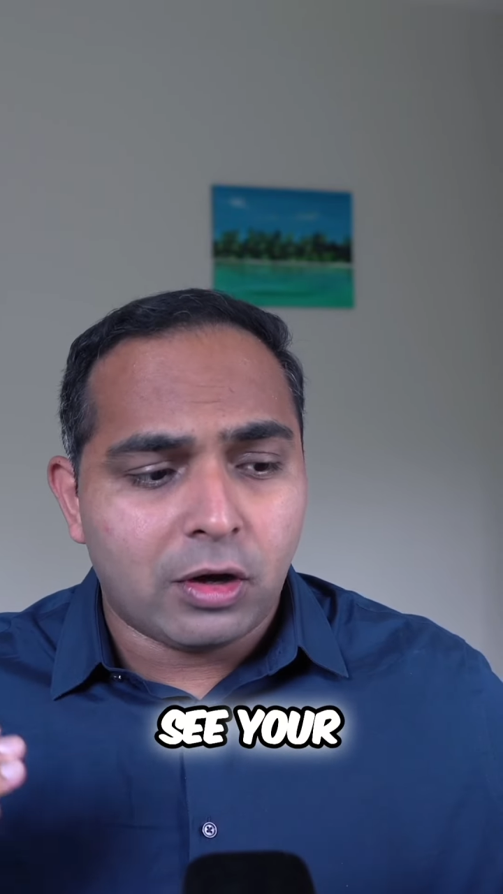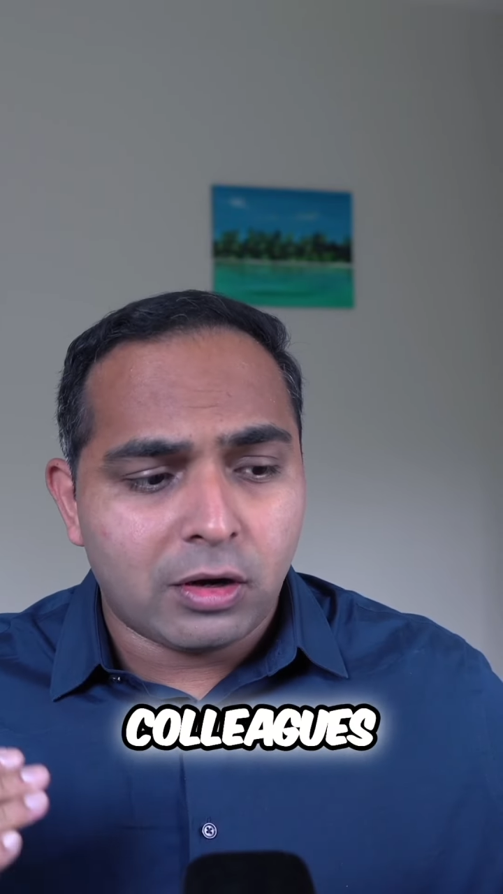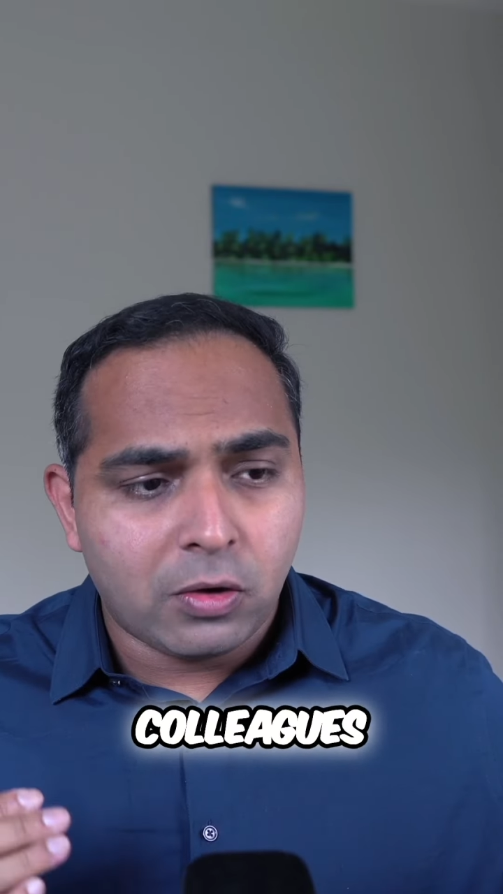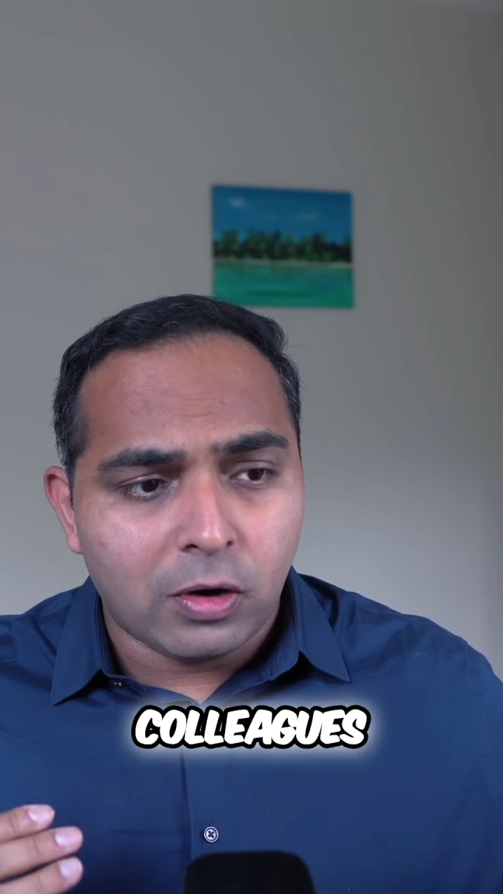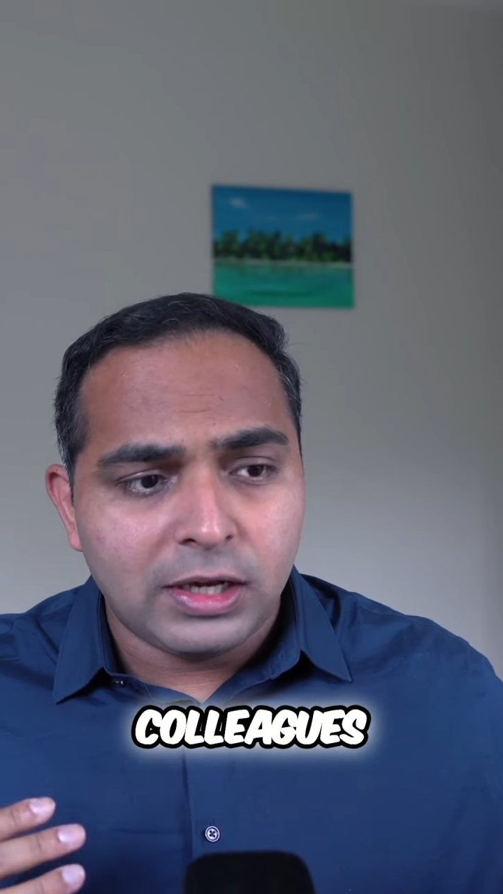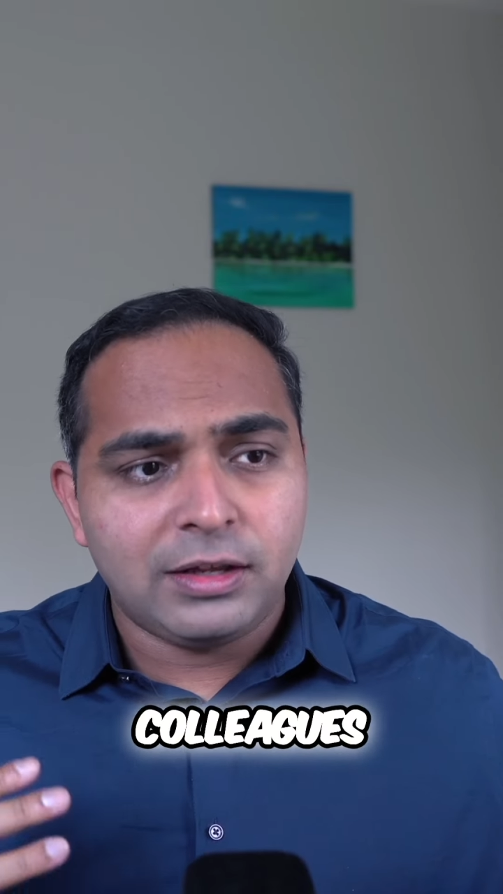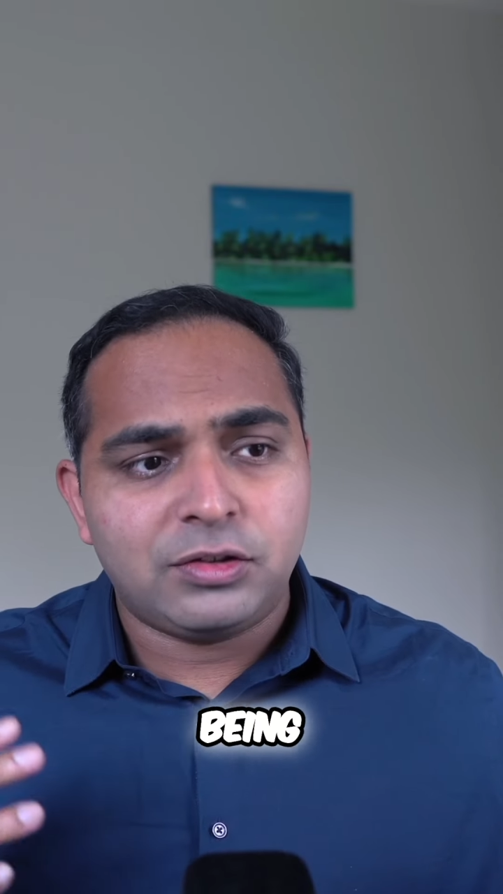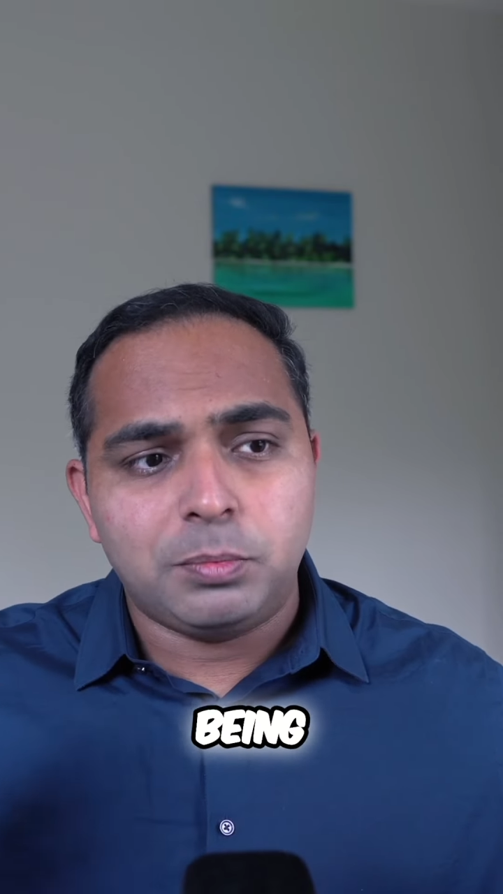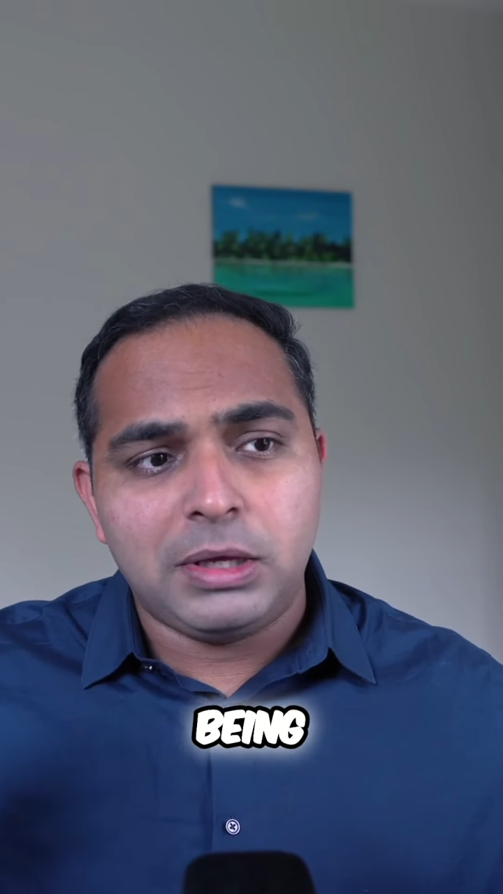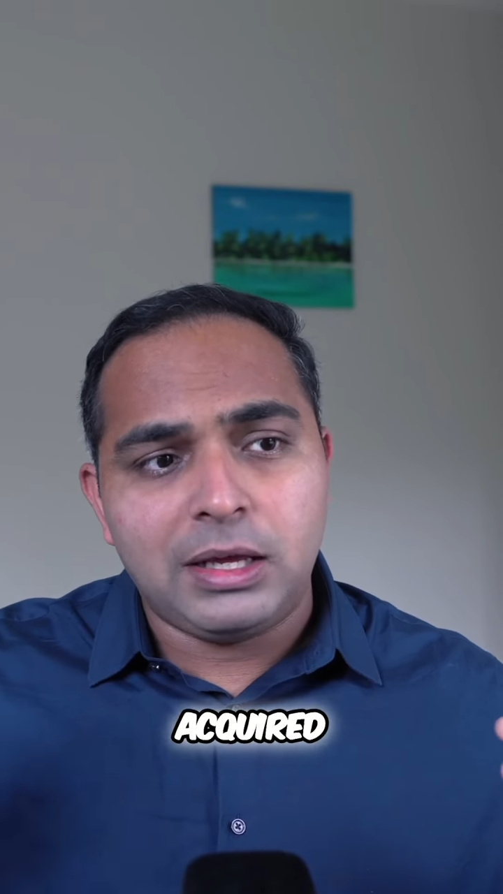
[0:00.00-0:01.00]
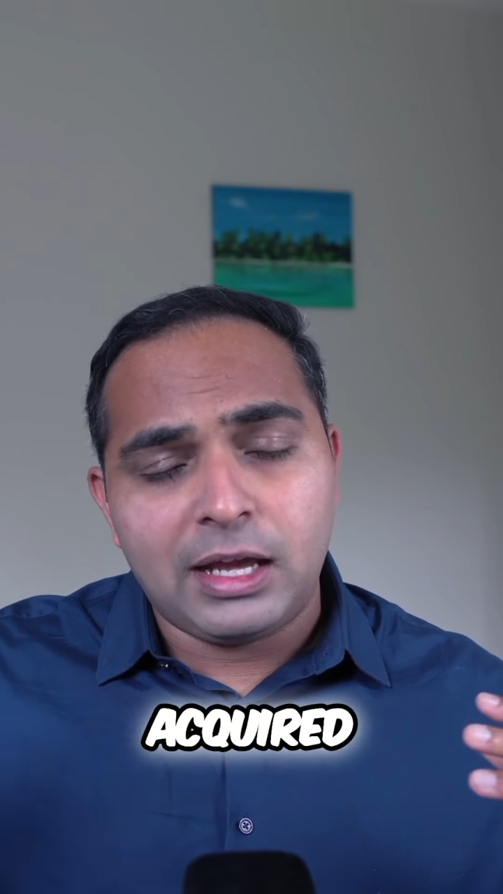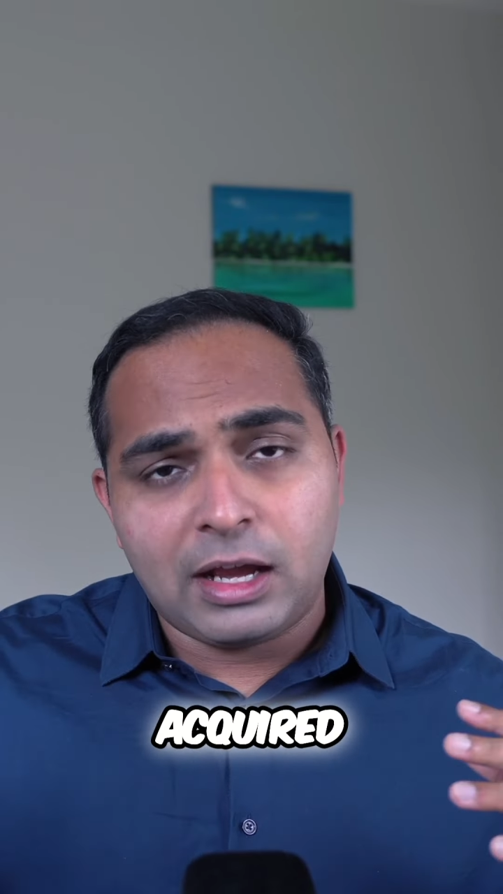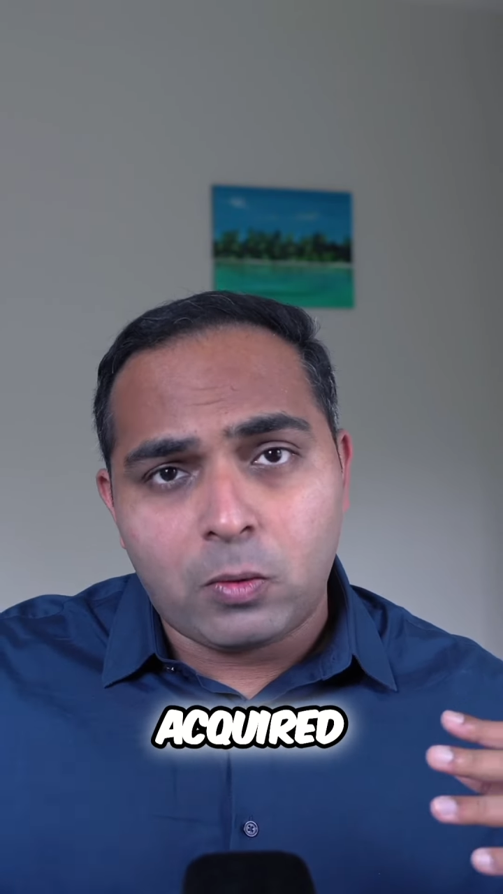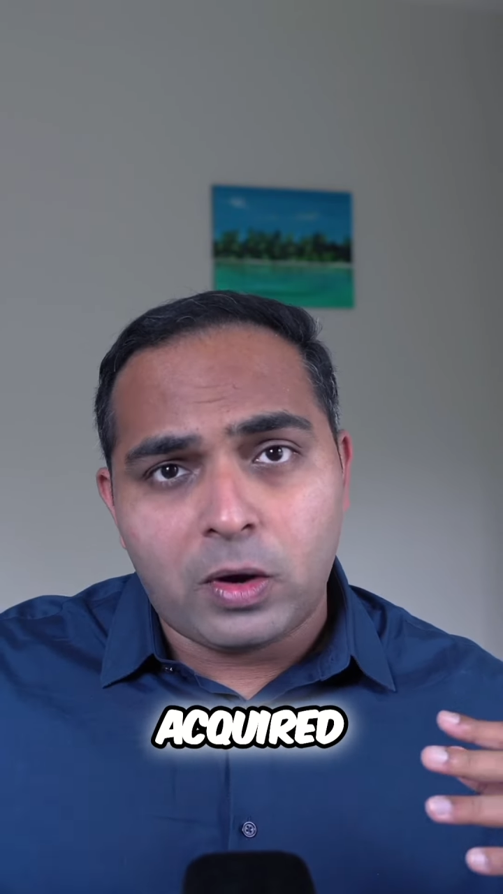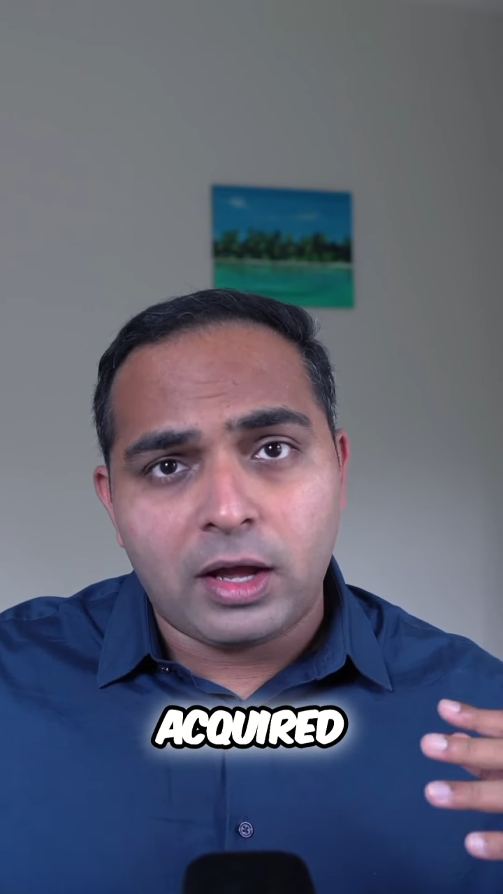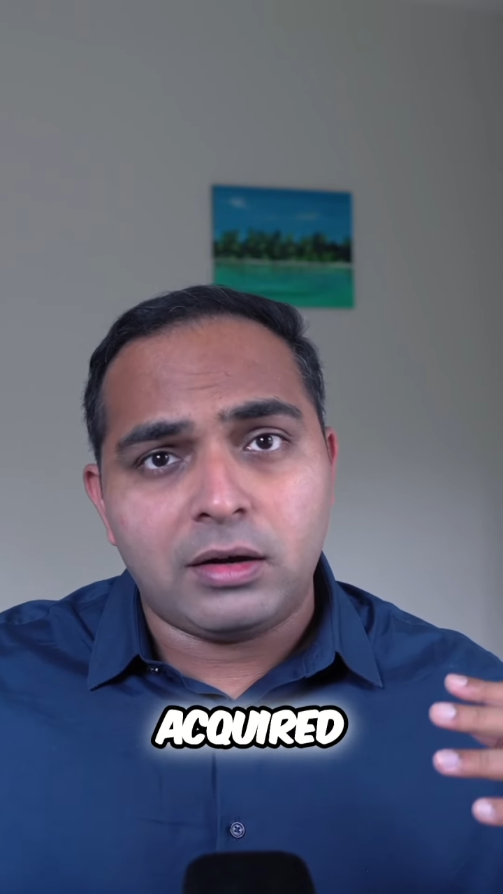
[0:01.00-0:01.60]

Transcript: colleagues being acquired,